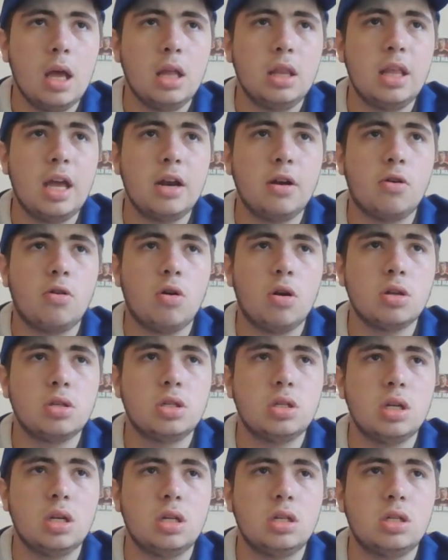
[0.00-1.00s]
Then
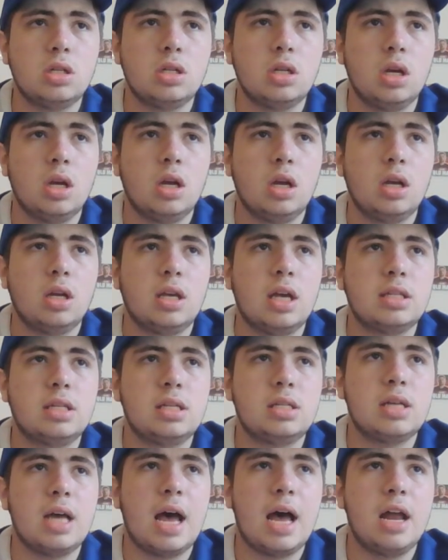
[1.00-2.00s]
Crossland gets
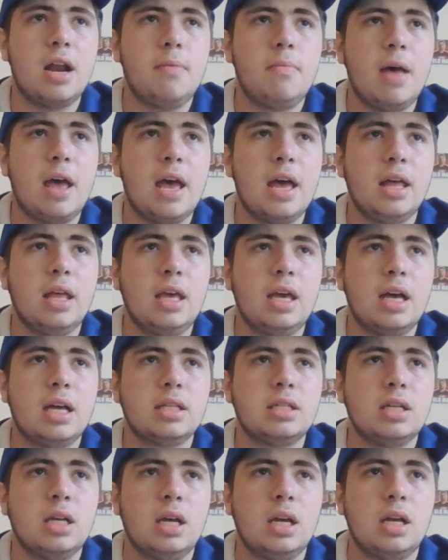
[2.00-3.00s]
it to Adam
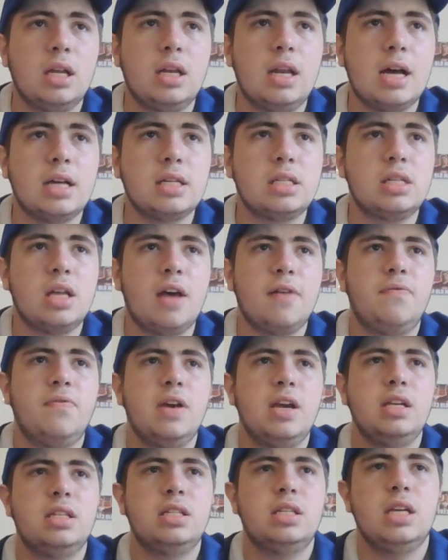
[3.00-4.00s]
Elliott. Now
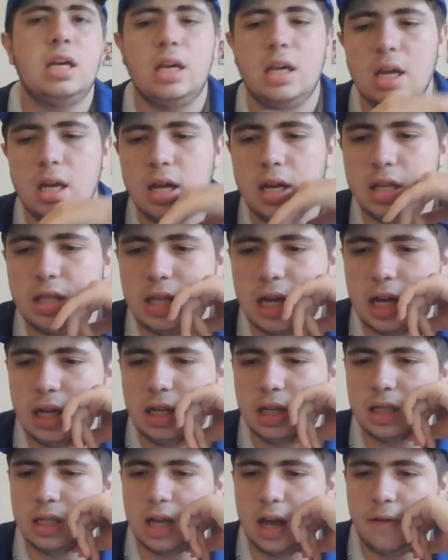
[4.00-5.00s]
Saifiti.
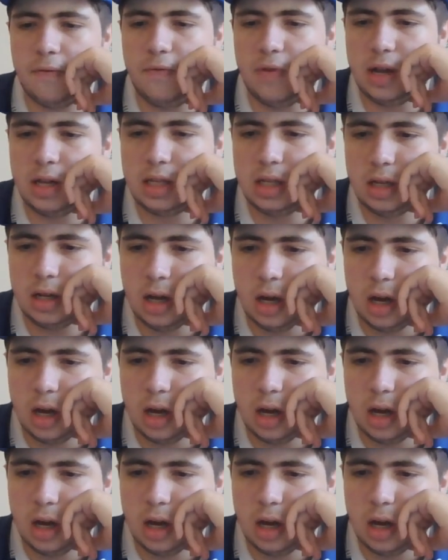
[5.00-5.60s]
Daniel Saifiti.